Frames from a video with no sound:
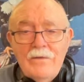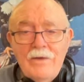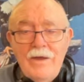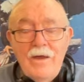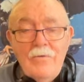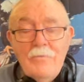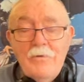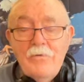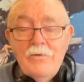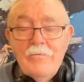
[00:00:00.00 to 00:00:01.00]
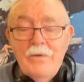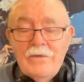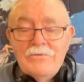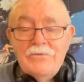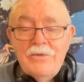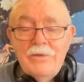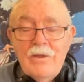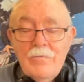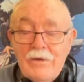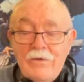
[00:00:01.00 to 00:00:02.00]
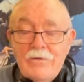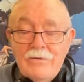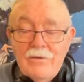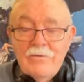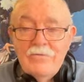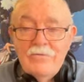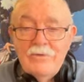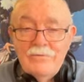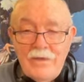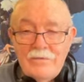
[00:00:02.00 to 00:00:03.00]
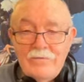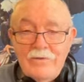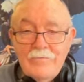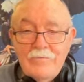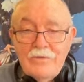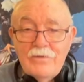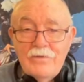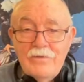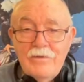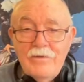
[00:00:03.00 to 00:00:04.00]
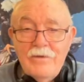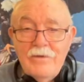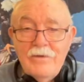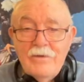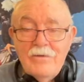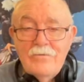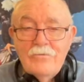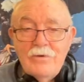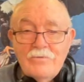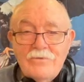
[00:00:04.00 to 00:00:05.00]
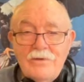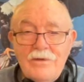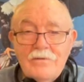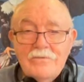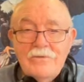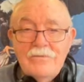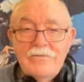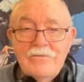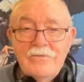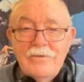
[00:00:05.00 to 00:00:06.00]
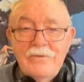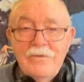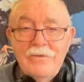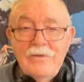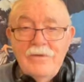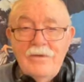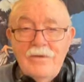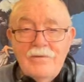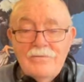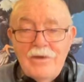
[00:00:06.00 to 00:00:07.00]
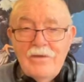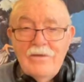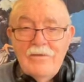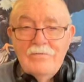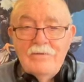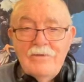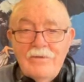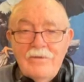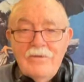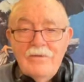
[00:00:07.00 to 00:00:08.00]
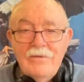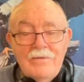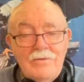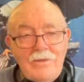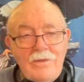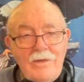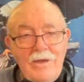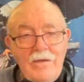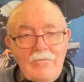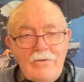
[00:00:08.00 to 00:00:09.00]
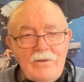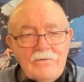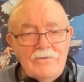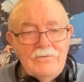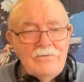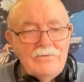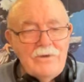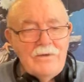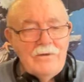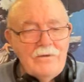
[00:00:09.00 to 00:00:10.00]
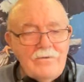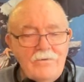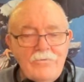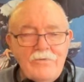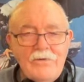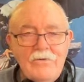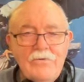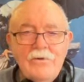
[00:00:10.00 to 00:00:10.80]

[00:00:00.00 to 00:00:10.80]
I would be willing to bet you that America does the exact same thing in Russian elections and in Chinese. Do they have elections in China? I don't know if they do.